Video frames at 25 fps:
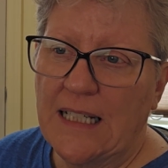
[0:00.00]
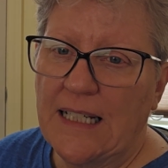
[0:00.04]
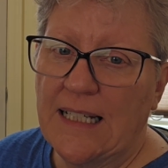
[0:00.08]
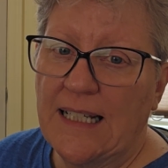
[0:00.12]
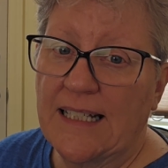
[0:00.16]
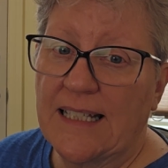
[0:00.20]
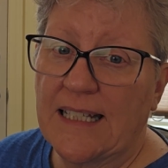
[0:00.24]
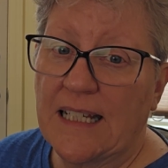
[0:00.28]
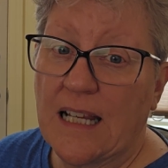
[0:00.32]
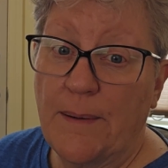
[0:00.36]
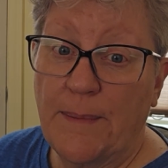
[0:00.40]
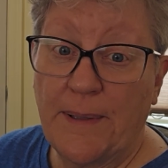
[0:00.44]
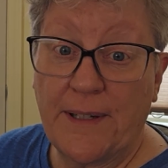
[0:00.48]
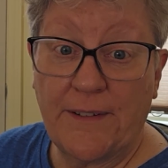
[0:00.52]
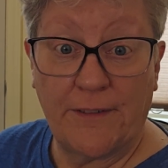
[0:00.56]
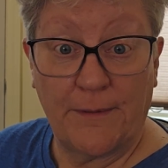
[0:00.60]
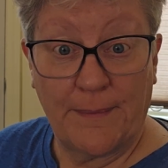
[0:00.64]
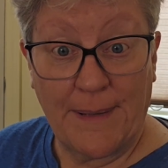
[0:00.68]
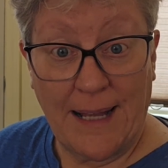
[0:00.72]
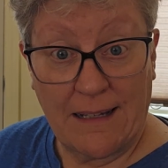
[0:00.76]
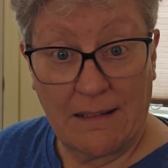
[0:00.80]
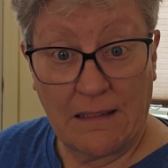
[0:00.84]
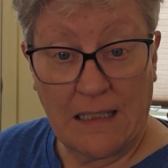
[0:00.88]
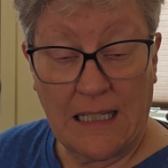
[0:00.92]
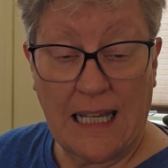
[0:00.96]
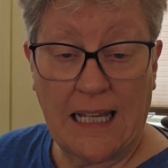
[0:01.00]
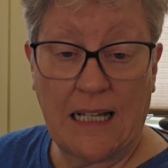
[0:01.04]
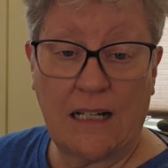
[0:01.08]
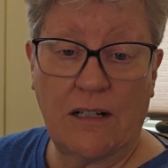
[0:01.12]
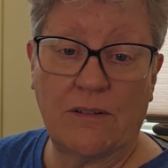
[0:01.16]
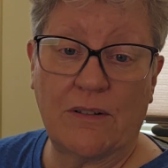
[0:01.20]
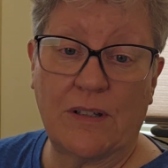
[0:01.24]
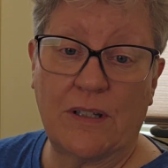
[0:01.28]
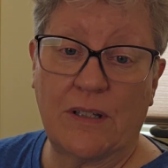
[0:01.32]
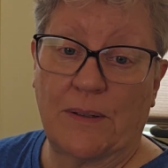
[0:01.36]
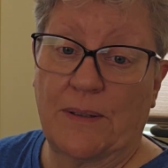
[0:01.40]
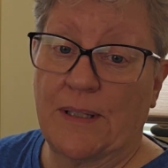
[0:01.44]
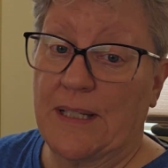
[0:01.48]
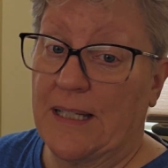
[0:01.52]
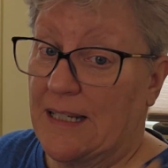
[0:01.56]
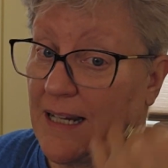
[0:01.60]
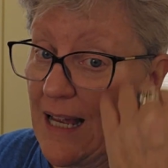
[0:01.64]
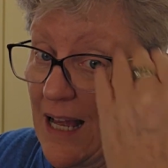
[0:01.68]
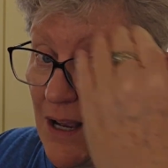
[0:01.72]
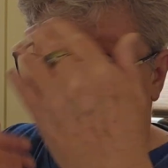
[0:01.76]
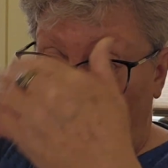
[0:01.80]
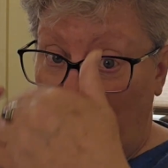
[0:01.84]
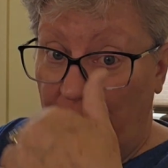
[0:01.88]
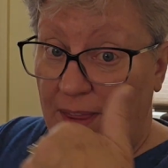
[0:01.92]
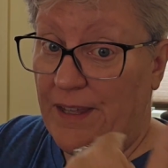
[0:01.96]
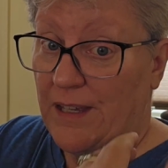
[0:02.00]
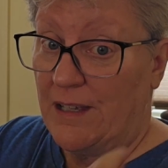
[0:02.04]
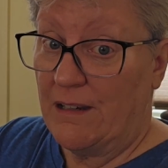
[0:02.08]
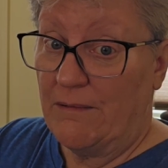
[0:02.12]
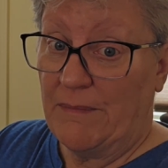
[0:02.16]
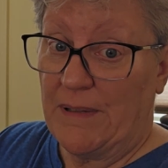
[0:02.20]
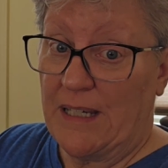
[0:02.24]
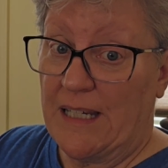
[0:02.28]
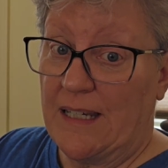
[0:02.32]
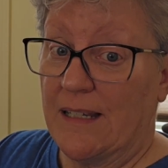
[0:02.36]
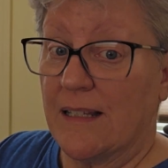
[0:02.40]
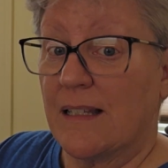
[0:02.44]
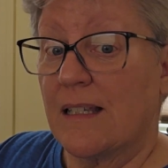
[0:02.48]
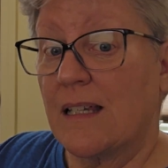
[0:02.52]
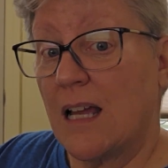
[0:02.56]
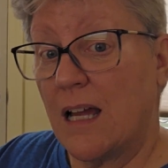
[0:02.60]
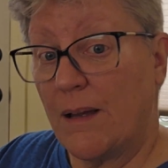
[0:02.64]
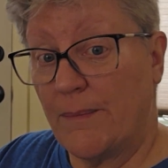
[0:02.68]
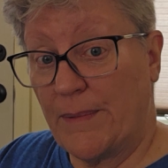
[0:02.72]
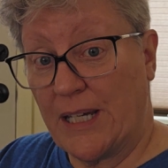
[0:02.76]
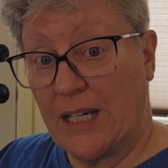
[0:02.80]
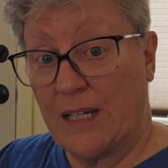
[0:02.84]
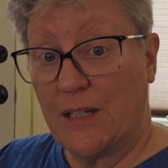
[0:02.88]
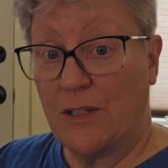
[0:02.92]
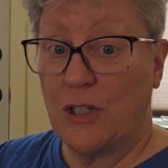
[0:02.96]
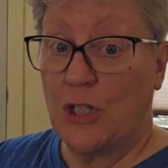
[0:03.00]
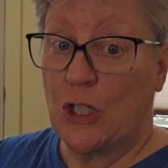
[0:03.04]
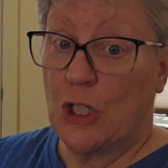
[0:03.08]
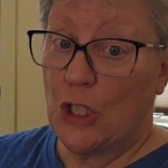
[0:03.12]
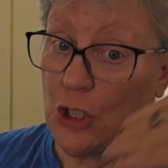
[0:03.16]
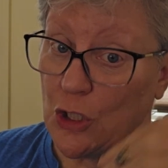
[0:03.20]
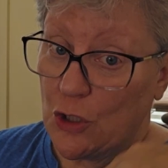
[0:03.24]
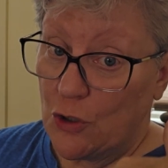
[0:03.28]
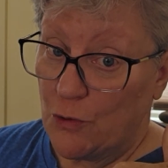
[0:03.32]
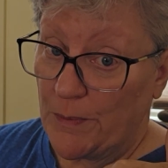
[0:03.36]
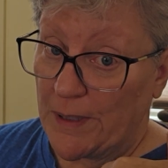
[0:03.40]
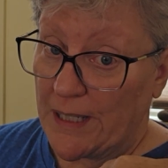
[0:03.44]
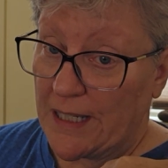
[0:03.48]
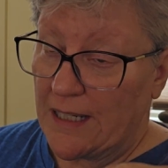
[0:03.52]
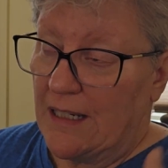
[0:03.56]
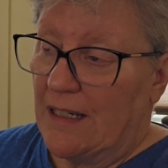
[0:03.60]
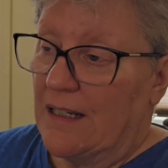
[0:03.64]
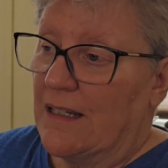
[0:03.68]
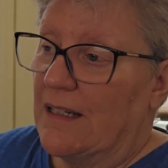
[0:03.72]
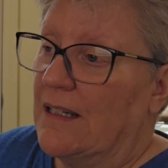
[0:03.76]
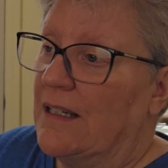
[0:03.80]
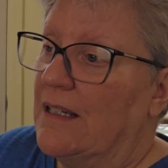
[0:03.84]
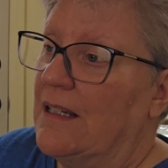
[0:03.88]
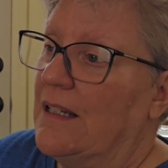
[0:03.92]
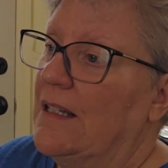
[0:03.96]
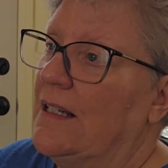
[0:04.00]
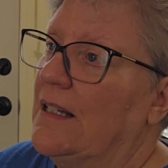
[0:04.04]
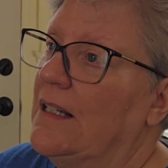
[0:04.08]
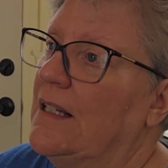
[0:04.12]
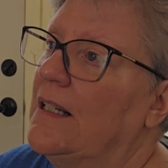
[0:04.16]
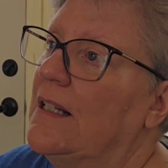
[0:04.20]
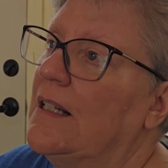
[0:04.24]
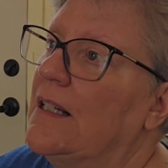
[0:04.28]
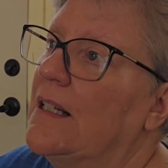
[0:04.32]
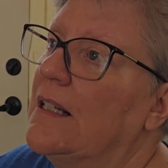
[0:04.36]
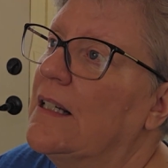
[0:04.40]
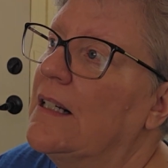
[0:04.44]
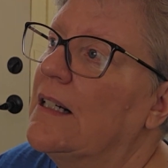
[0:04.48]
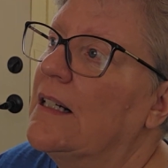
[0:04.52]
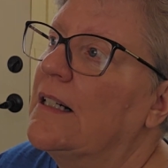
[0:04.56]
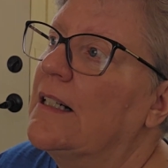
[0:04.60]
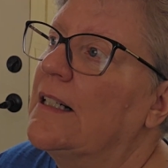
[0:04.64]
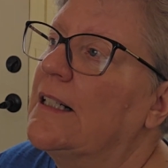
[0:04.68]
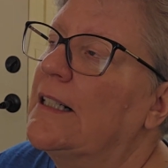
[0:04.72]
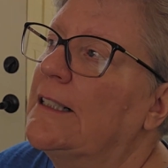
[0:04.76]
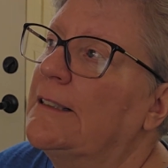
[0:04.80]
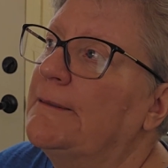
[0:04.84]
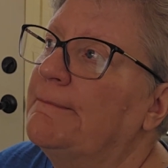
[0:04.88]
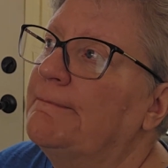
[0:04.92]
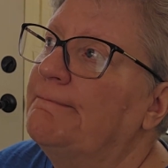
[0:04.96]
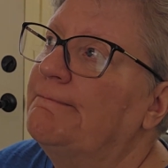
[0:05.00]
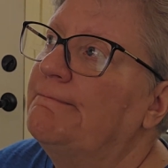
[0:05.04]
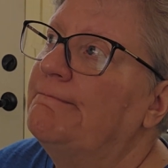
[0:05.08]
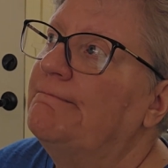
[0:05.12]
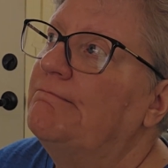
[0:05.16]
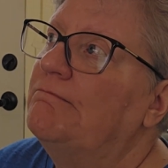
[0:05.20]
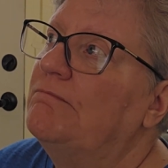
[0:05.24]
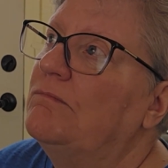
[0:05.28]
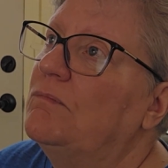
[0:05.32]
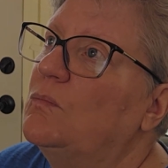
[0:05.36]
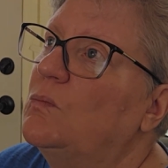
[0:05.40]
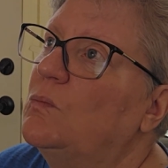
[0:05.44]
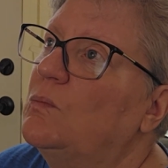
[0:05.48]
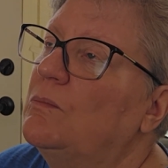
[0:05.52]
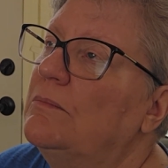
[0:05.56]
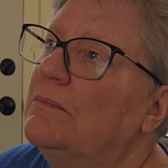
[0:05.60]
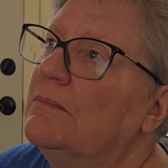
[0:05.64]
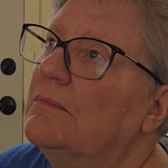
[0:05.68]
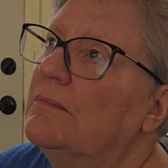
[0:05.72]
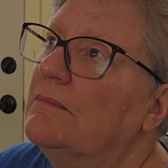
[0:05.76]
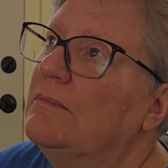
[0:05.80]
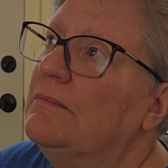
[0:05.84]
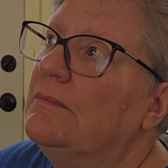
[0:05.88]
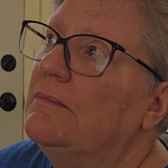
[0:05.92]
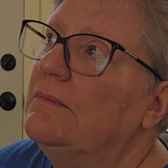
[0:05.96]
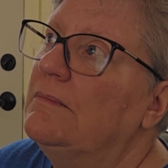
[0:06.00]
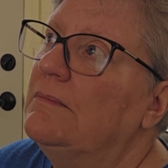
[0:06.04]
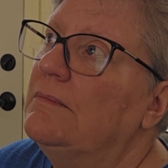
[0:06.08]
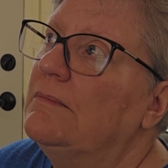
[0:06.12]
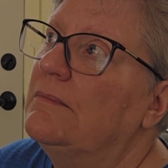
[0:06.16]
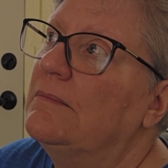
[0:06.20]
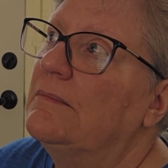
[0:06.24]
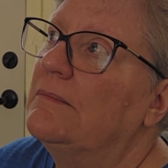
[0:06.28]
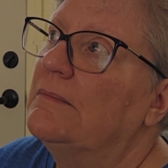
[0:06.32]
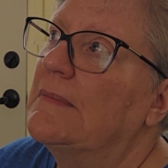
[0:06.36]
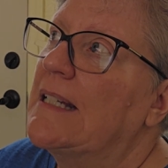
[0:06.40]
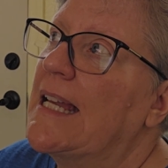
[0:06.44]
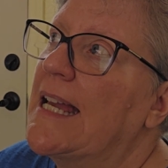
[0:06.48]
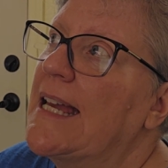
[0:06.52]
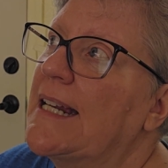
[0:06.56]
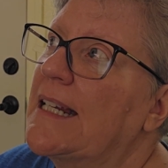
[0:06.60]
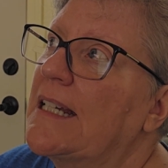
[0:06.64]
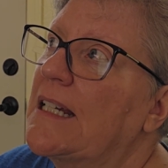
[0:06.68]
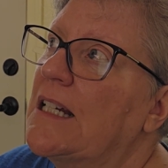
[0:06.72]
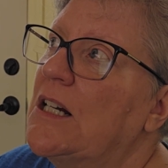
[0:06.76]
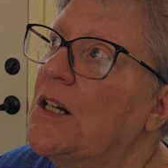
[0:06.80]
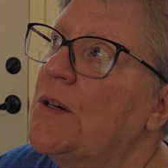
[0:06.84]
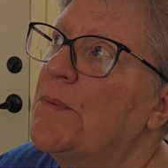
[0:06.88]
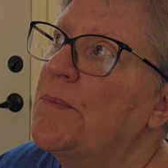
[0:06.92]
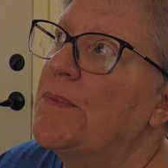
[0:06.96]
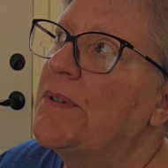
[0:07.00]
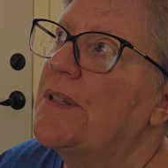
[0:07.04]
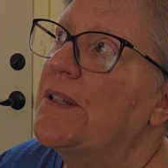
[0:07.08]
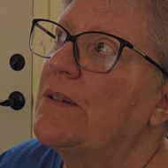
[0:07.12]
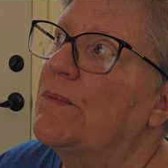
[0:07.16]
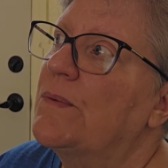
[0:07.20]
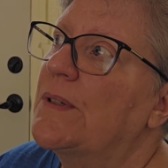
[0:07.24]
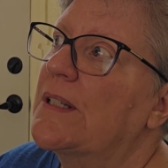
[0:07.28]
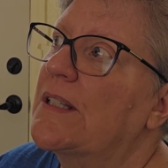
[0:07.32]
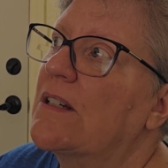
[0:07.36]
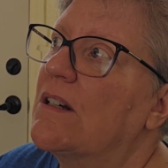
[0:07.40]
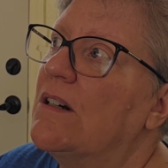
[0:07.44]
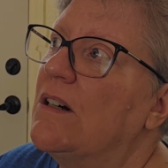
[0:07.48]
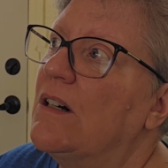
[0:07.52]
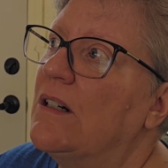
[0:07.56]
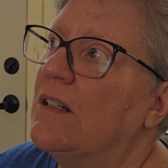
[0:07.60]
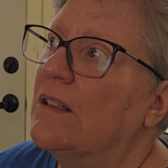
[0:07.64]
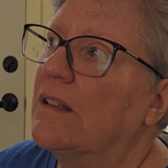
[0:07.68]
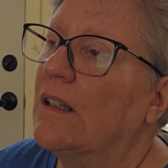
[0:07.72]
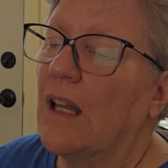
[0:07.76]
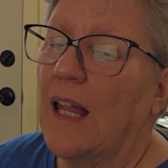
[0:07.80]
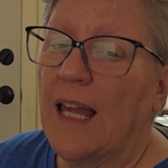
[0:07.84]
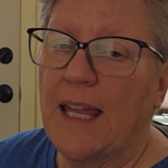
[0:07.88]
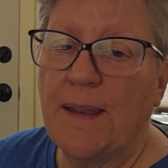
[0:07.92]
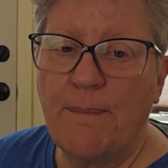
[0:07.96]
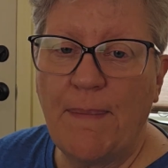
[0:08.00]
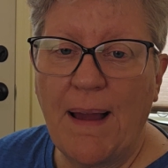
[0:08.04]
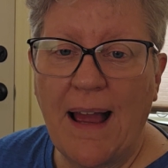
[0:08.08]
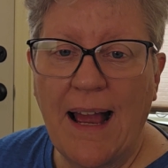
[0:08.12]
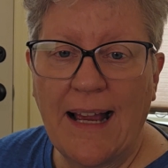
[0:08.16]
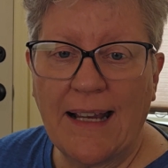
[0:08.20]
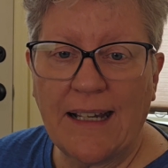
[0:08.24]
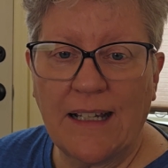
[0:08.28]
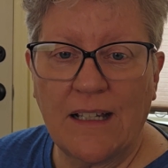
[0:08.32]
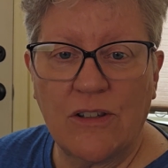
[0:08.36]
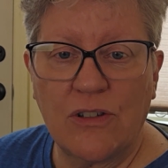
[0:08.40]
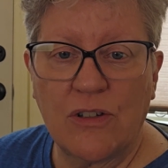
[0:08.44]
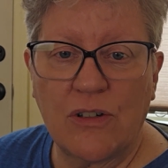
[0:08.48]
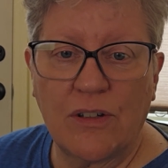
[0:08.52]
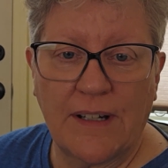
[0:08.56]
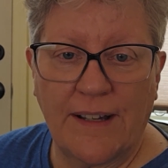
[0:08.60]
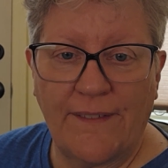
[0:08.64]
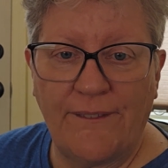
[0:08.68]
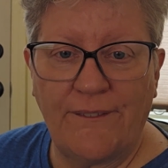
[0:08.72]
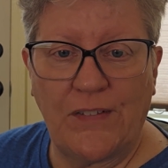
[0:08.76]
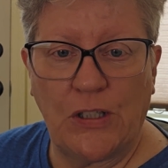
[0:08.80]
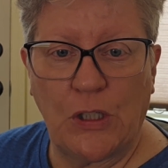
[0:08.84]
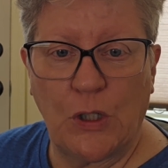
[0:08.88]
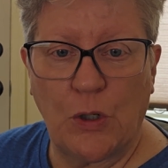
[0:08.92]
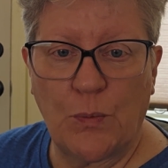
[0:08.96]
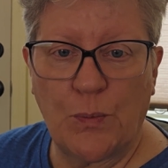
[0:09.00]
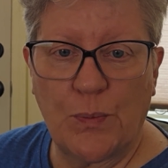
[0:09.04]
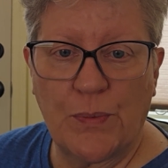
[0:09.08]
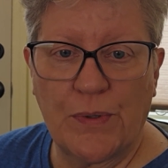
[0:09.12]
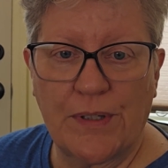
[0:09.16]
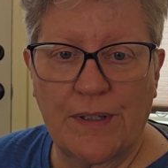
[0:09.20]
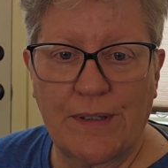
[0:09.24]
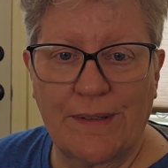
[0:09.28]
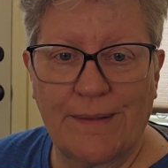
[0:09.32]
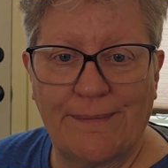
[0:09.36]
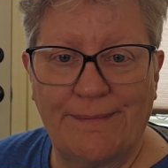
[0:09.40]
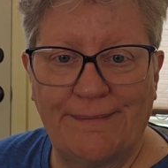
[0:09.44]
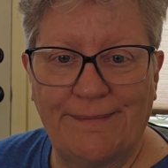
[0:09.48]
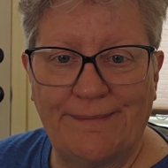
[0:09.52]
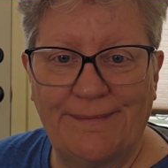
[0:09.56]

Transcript: It's coming from out of town, so it's not within me, it's coming to me. And it comes in what's called light packets or envelopes.